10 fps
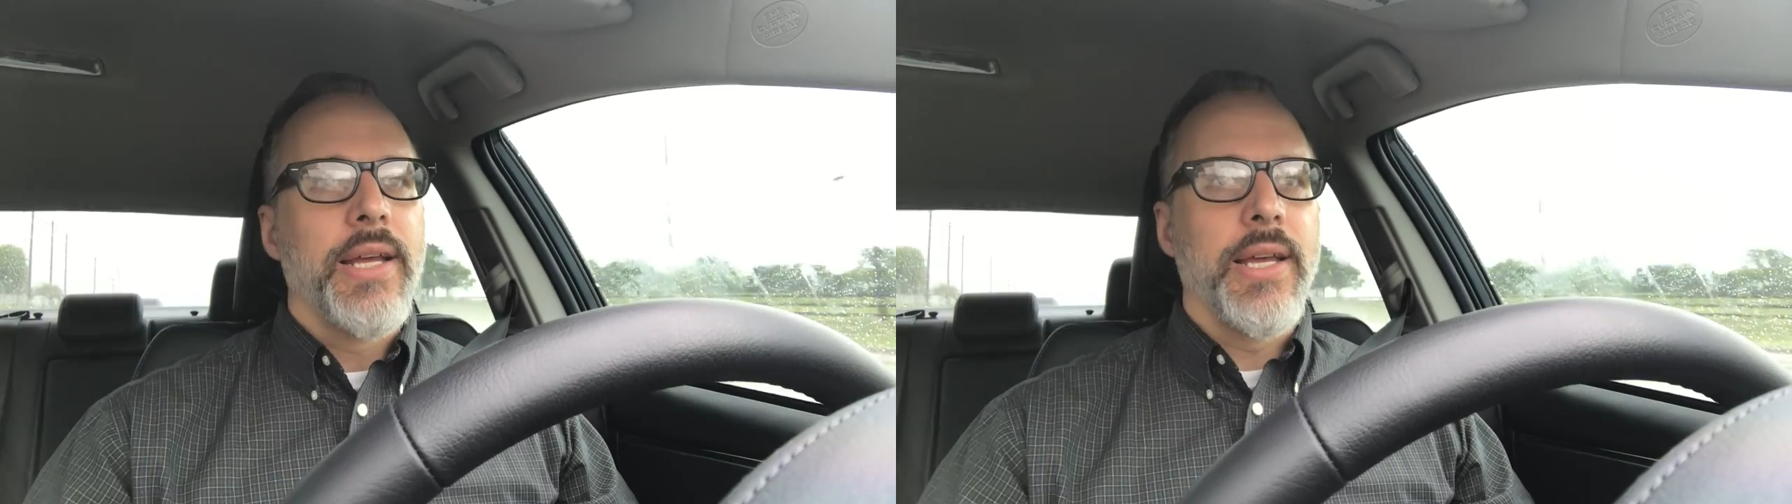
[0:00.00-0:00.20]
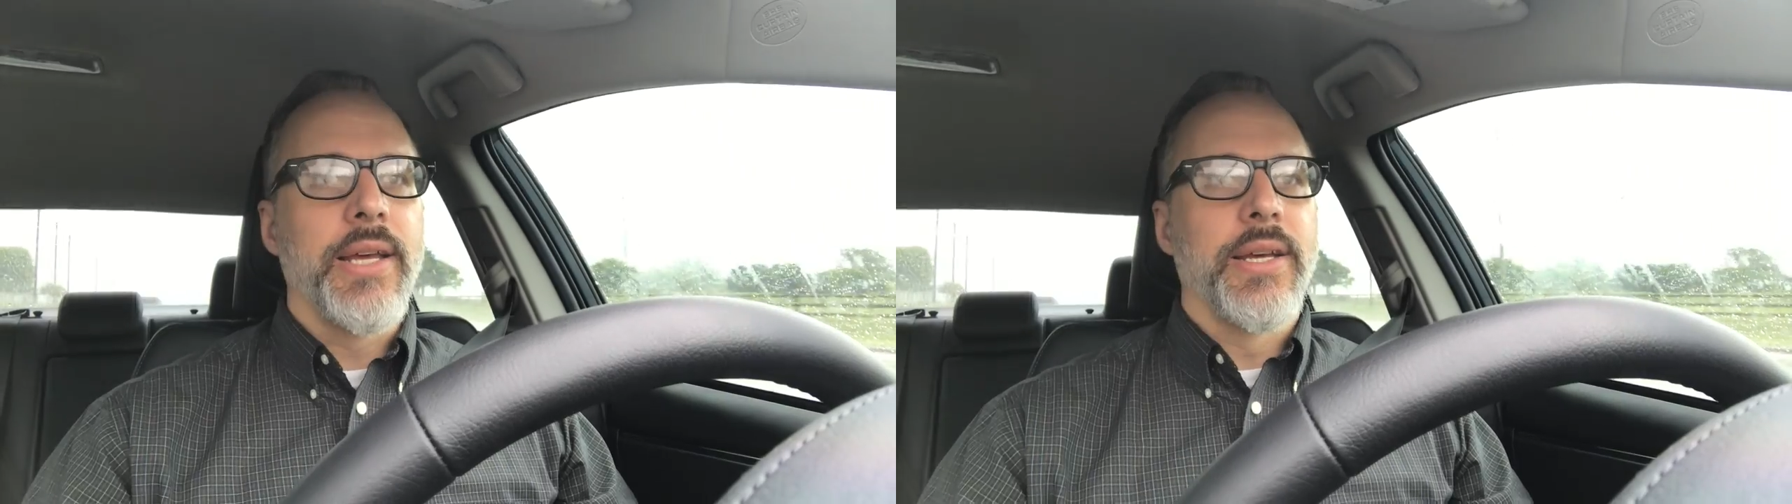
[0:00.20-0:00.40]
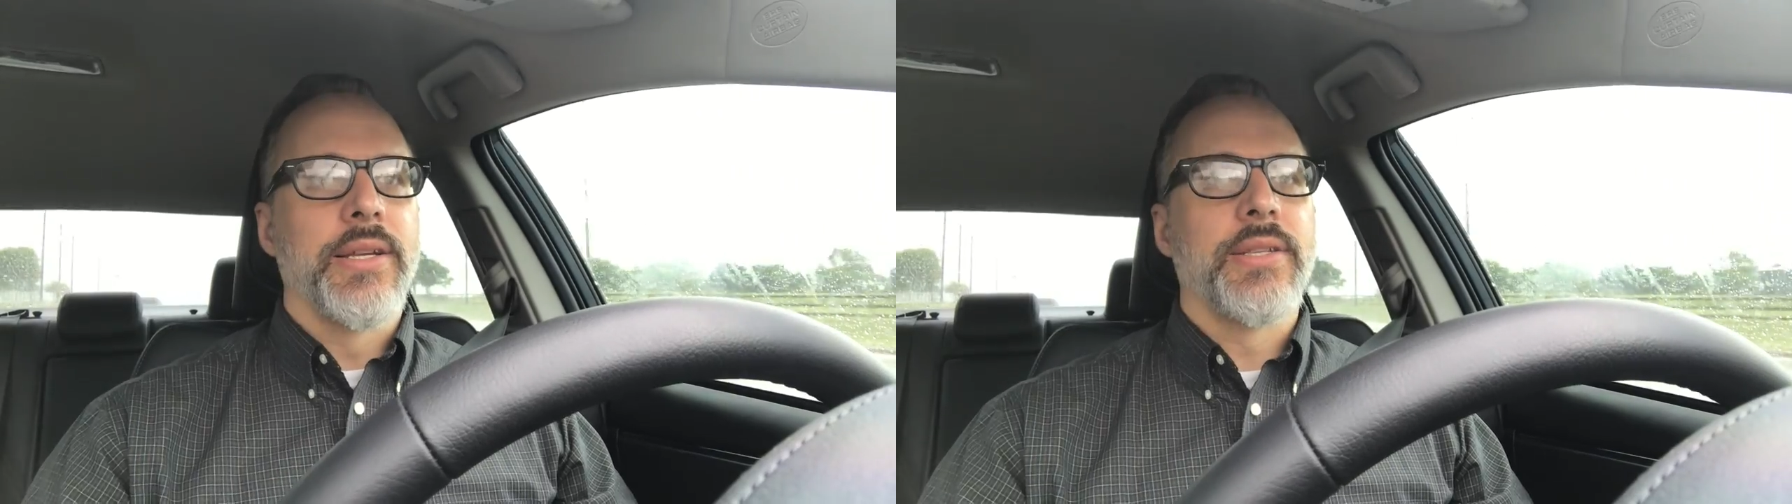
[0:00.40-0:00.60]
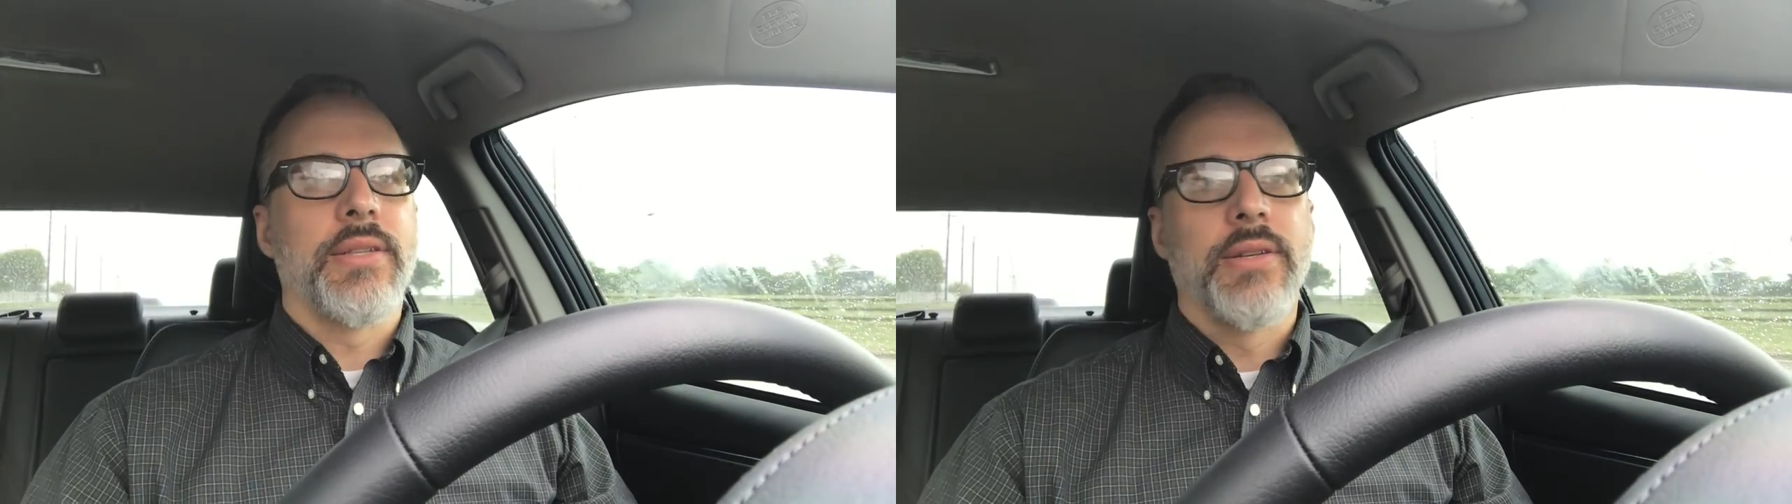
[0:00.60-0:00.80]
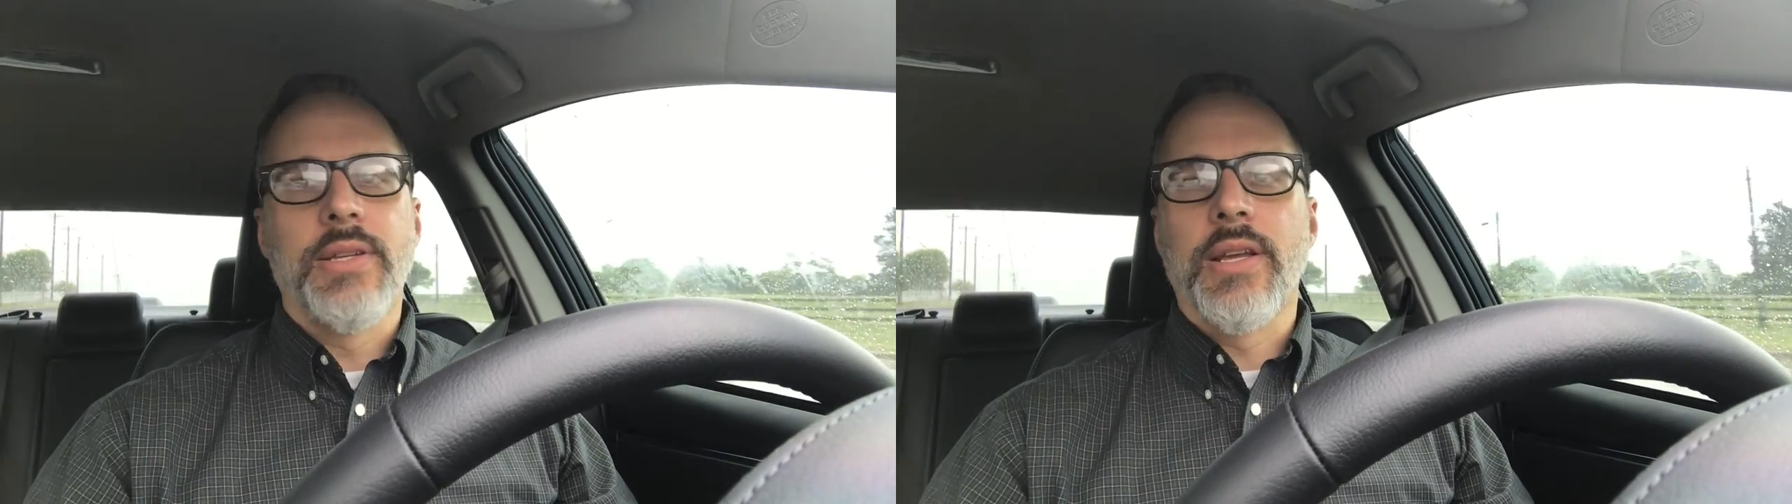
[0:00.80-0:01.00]
is
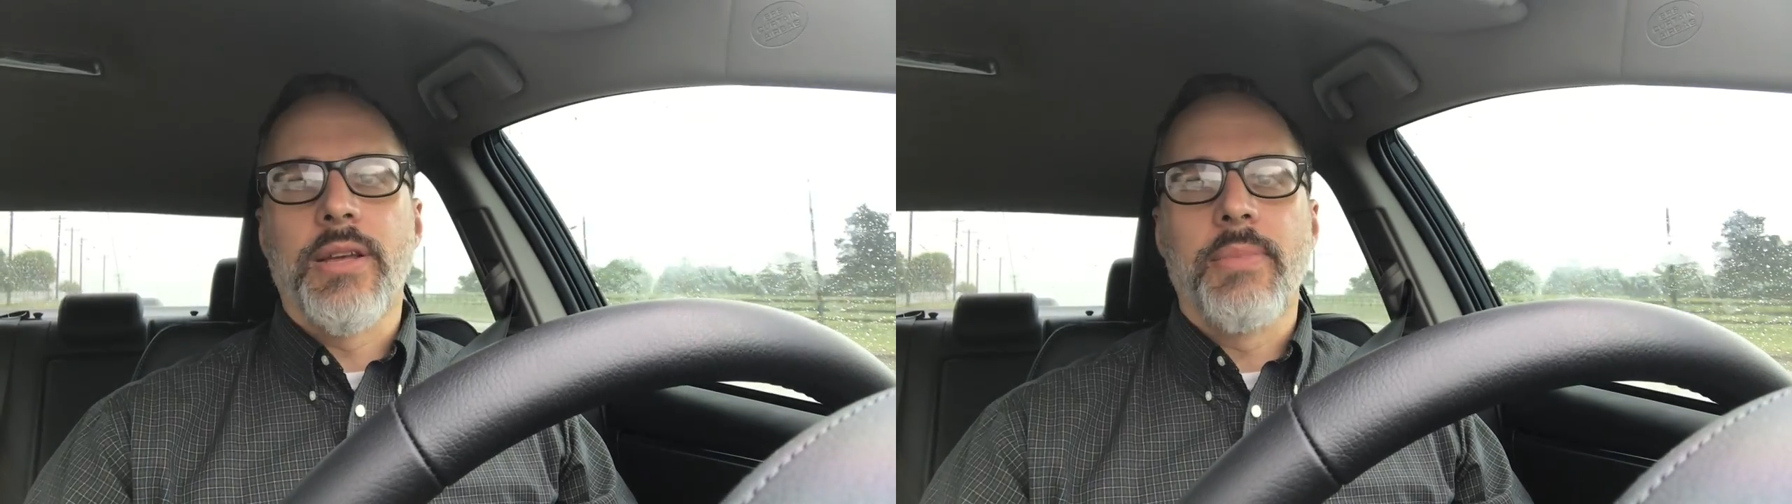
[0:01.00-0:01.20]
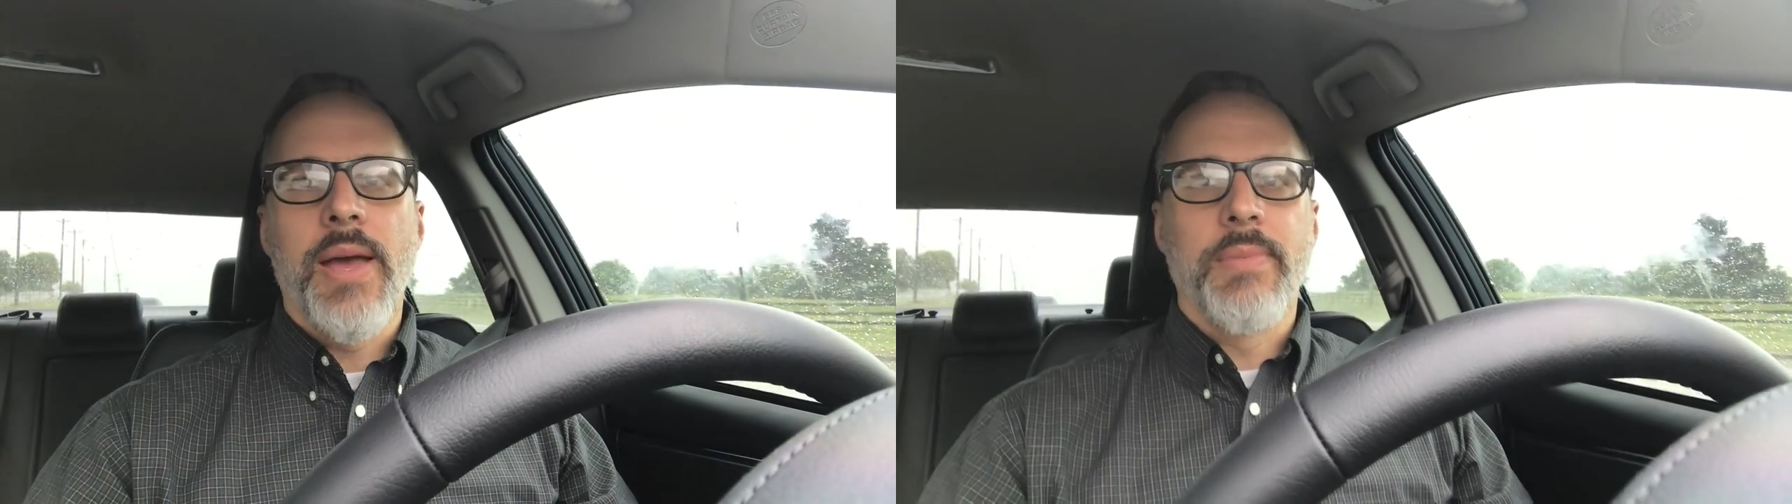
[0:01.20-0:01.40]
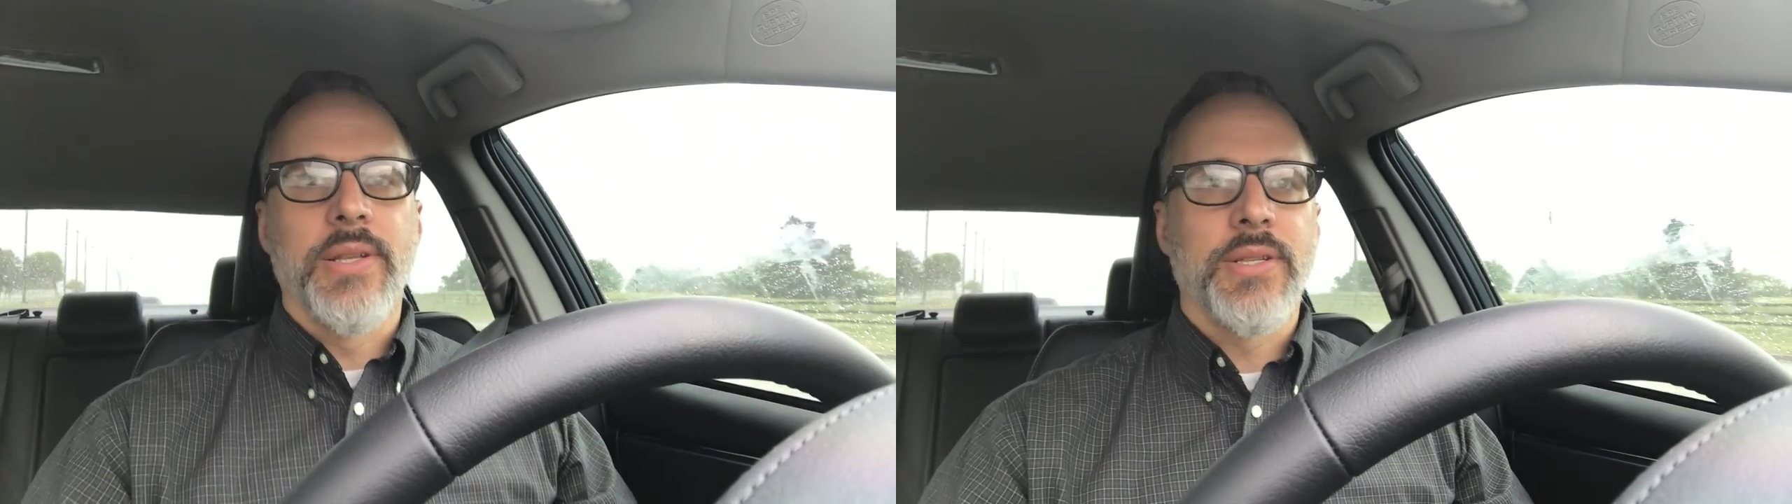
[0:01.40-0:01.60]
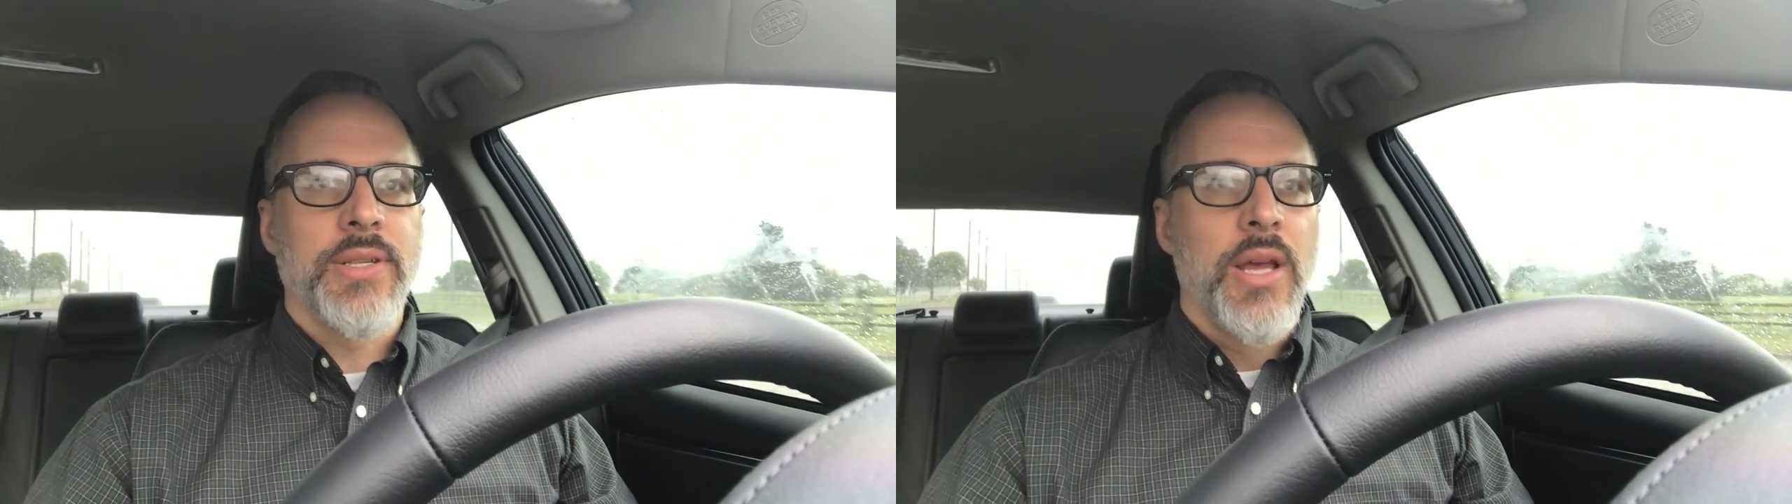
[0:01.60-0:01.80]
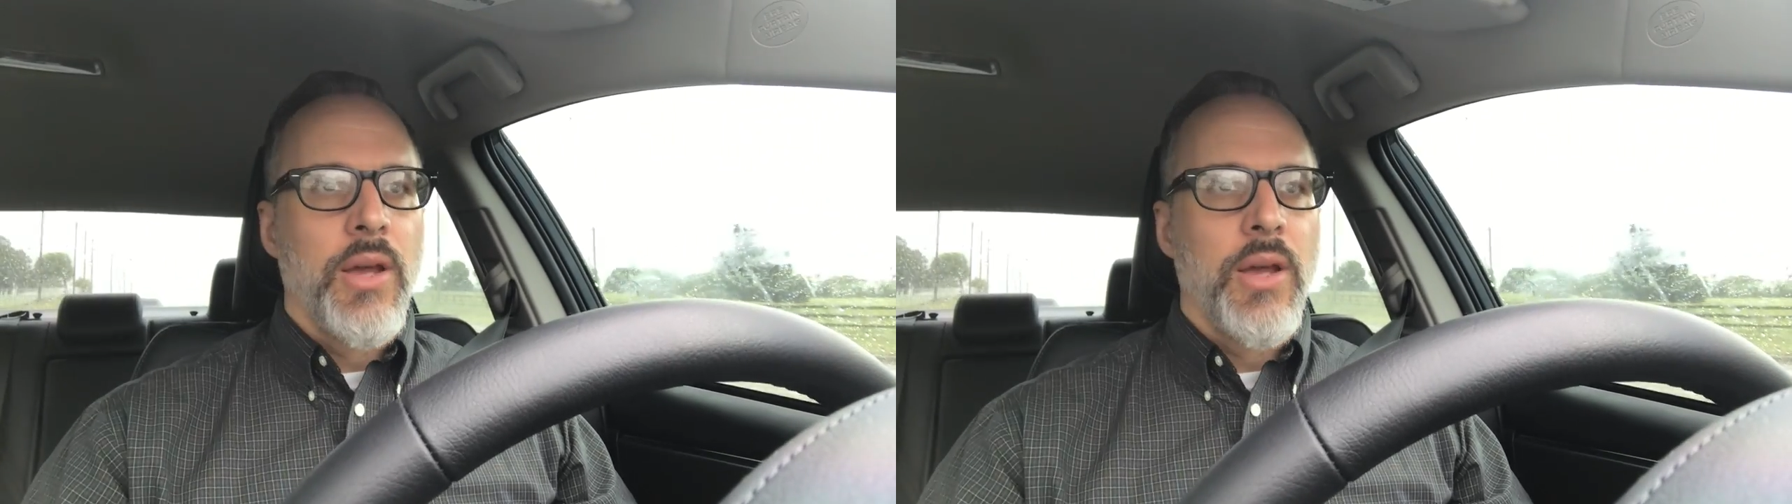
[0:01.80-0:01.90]
the Ten Commandments.